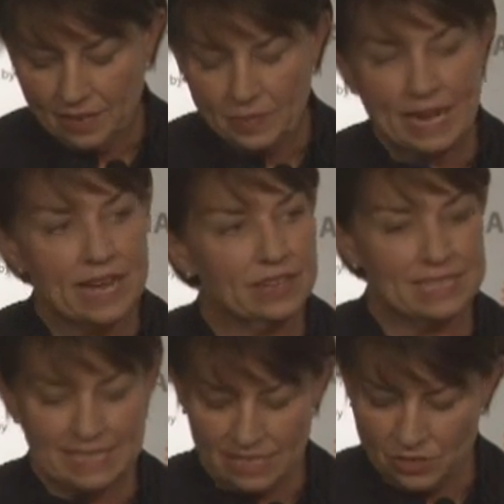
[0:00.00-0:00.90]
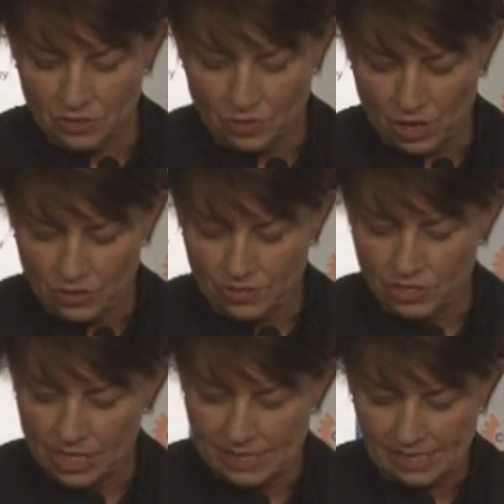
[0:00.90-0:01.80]
But our continued
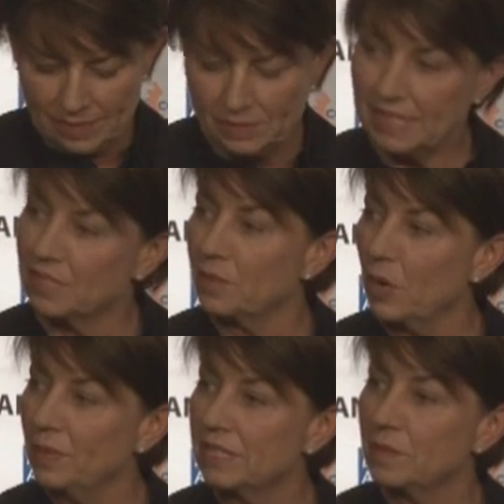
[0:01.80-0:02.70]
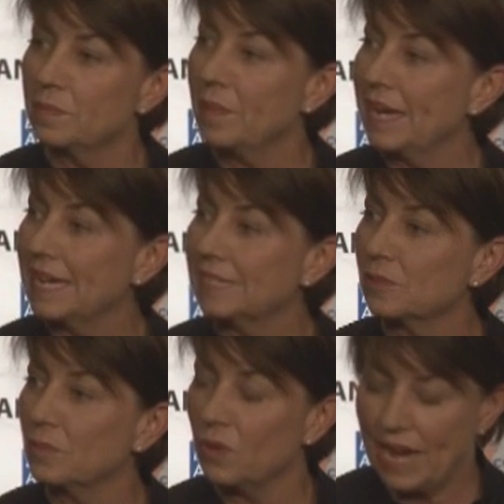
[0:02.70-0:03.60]
growth just seems at the moment to make
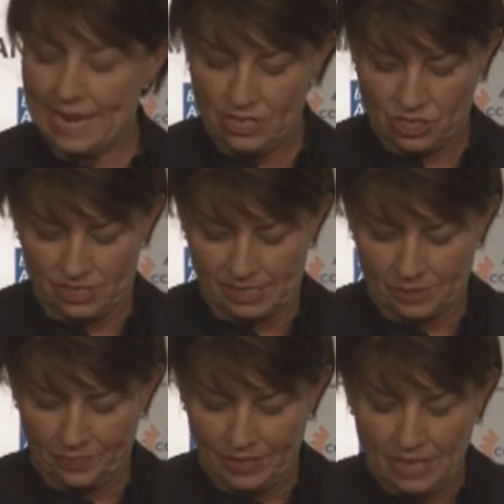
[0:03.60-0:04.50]
us more anxious.